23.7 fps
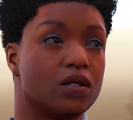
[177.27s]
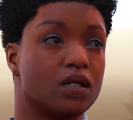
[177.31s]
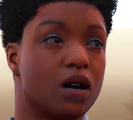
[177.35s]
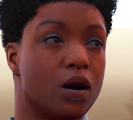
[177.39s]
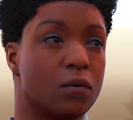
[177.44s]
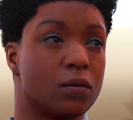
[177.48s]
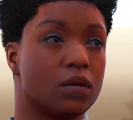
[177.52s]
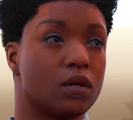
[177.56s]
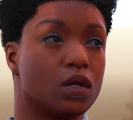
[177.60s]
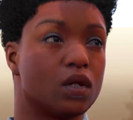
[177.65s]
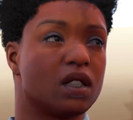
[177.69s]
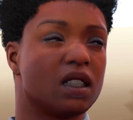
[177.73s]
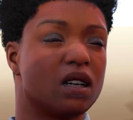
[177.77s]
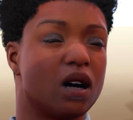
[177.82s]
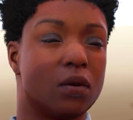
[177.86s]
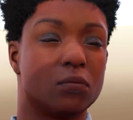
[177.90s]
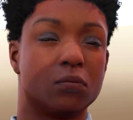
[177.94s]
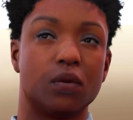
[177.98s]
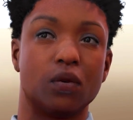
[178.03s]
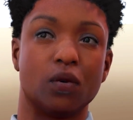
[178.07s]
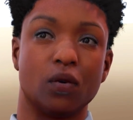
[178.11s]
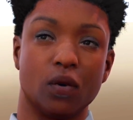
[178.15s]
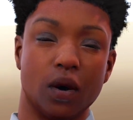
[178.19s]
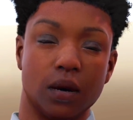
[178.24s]
Yeah, but you set up
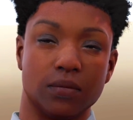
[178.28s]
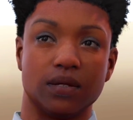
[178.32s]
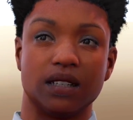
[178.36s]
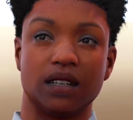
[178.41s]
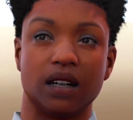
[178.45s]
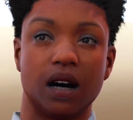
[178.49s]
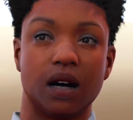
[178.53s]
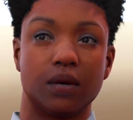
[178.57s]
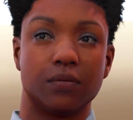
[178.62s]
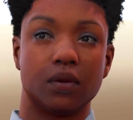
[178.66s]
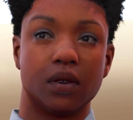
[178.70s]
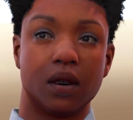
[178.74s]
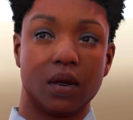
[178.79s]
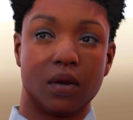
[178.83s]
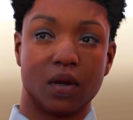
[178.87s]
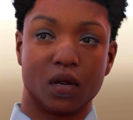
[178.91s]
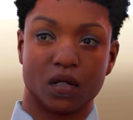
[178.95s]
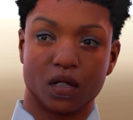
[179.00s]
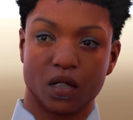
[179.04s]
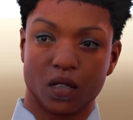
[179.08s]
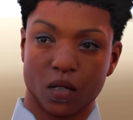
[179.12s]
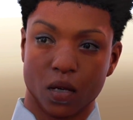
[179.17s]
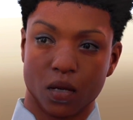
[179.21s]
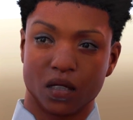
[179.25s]
a website without
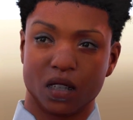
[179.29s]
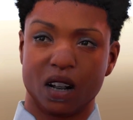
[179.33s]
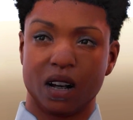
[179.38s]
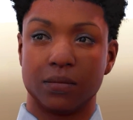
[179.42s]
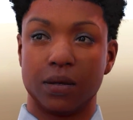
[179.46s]
consulting